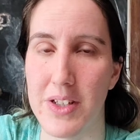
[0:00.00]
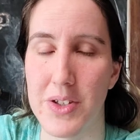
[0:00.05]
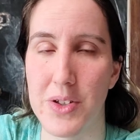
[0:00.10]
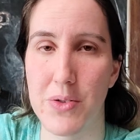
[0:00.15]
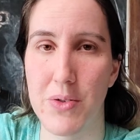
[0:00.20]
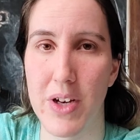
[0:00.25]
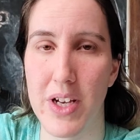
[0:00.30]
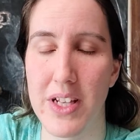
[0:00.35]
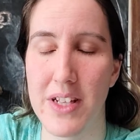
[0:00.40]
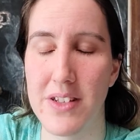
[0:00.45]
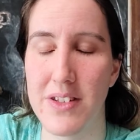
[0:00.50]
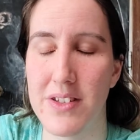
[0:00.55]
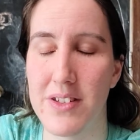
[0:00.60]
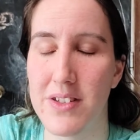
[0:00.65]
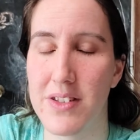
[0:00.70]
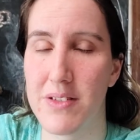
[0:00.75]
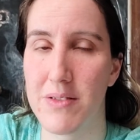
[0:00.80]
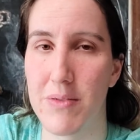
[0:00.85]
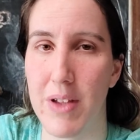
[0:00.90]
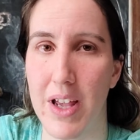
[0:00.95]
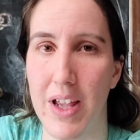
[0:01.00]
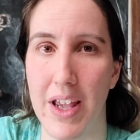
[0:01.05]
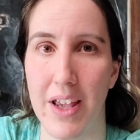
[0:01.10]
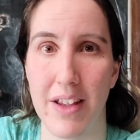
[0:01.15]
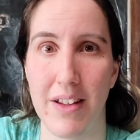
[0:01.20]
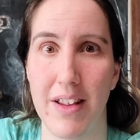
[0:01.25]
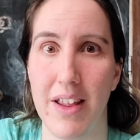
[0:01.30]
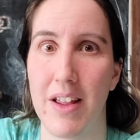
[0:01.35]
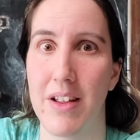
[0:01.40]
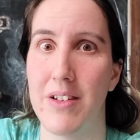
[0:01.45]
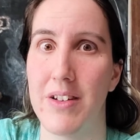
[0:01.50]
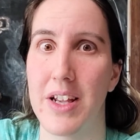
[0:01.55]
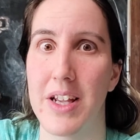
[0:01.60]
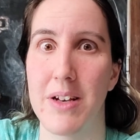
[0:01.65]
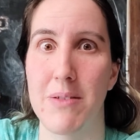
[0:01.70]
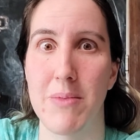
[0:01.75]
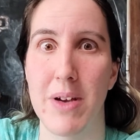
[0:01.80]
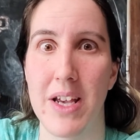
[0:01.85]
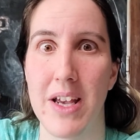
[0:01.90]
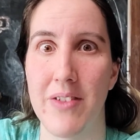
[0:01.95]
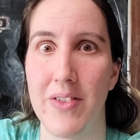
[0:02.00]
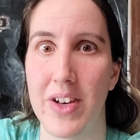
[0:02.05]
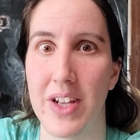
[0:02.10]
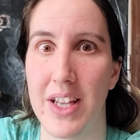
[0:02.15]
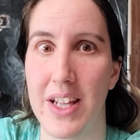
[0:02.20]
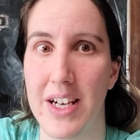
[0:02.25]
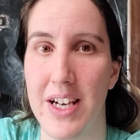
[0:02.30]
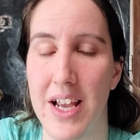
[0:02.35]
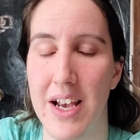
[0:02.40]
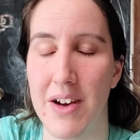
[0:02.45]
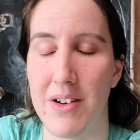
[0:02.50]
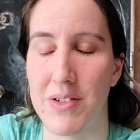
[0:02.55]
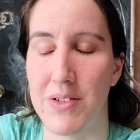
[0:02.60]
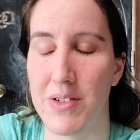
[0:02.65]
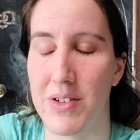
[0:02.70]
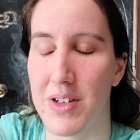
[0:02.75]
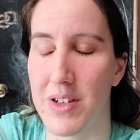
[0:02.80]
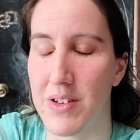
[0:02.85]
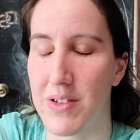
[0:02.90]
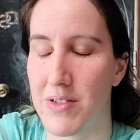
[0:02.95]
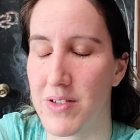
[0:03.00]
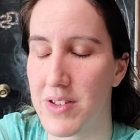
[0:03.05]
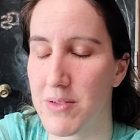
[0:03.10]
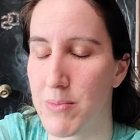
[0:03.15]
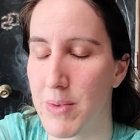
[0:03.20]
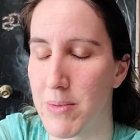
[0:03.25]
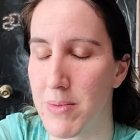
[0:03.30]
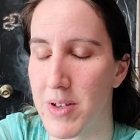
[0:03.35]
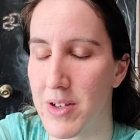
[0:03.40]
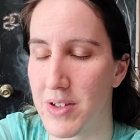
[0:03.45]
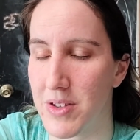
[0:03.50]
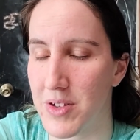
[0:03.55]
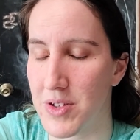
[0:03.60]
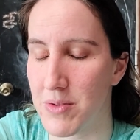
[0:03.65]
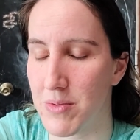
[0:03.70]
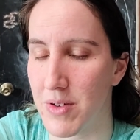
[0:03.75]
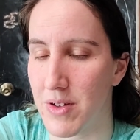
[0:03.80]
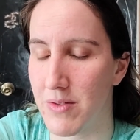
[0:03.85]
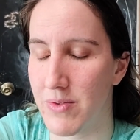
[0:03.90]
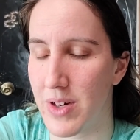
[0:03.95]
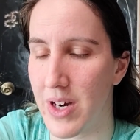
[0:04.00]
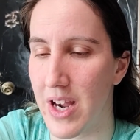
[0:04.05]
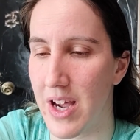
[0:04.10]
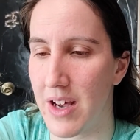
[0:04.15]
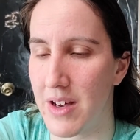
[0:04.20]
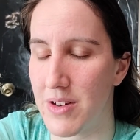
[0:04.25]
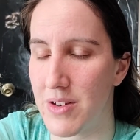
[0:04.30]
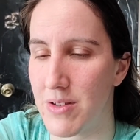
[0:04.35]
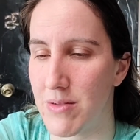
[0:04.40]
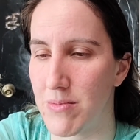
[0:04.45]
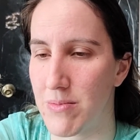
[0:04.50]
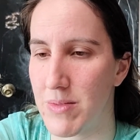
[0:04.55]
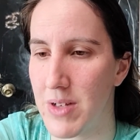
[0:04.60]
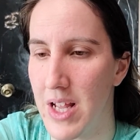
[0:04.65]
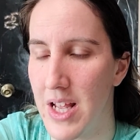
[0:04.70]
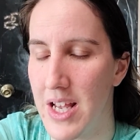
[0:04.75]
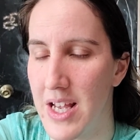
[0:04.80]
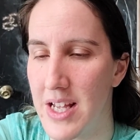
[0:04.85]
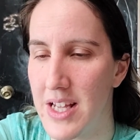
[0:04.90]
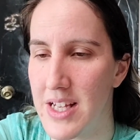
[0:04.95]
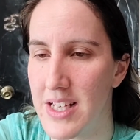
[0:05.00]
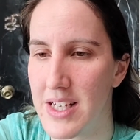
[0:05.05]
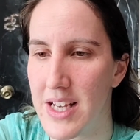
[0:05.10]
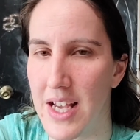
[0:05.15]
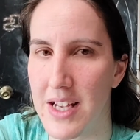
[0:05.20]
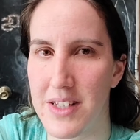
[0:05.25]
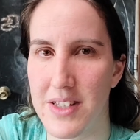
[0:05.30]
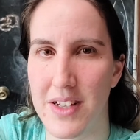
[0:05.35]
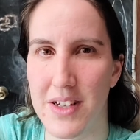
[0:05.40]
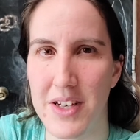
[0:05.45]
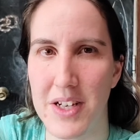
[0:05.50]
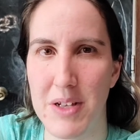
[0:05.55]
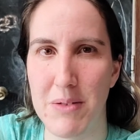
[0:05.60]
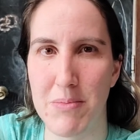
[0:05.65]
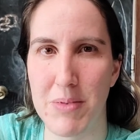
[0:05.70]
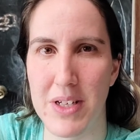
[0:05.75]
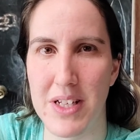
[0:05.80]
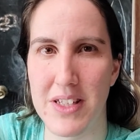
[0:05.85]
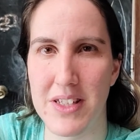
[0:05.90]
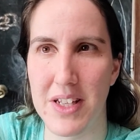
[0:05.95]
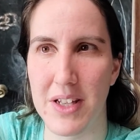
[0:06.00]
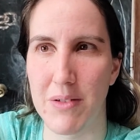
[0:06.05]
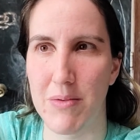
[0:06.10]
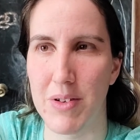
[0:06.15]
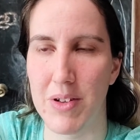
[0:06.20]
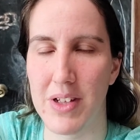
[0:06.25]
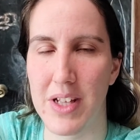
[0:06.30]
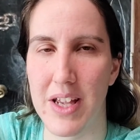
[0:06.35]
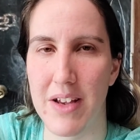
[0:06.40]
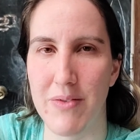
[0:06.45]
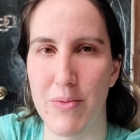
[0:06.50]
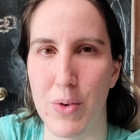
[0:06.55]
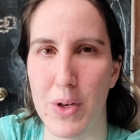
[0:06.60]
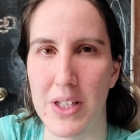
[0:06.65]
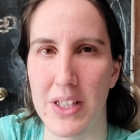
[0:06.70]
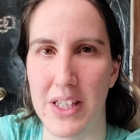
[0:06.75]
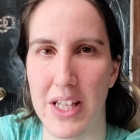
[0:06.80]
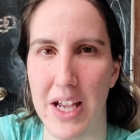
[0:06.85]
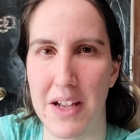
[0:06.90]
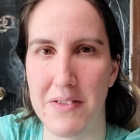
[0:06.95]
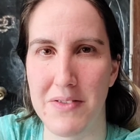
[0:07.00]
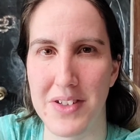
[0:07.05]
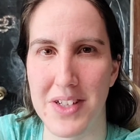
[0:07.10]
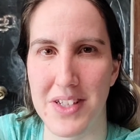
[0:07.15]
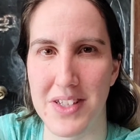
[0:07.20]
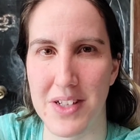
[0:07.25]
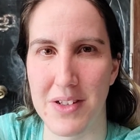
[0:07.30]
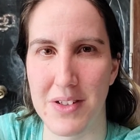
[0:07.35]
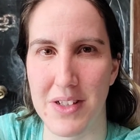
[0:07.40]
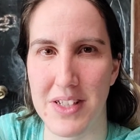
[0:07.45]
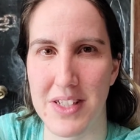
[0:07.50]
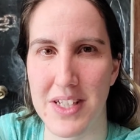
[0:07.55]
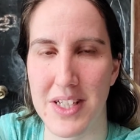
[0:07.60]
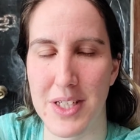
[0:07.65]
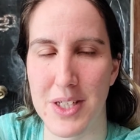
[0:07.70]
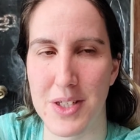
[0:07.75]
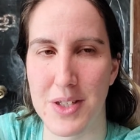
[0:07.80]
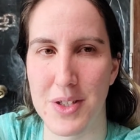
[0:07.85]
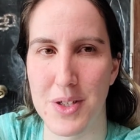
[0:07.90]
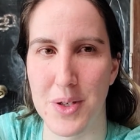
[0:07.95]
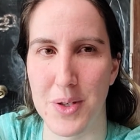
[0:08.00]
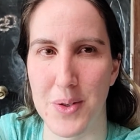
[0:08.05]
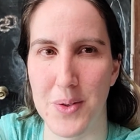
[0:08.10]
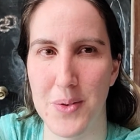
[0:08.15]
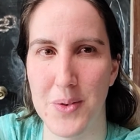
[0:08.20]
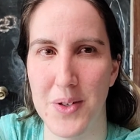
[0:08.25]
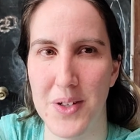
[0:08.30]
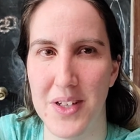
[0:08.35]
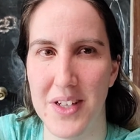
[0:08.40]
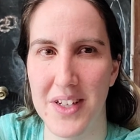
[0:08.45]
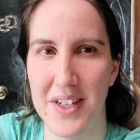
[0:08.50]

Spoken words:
at least twice. Hell, Ada might have it again now. Who knows? Maybe I'll use one of our at-home tests on it, but it's like we only have one left because they only sent us 2.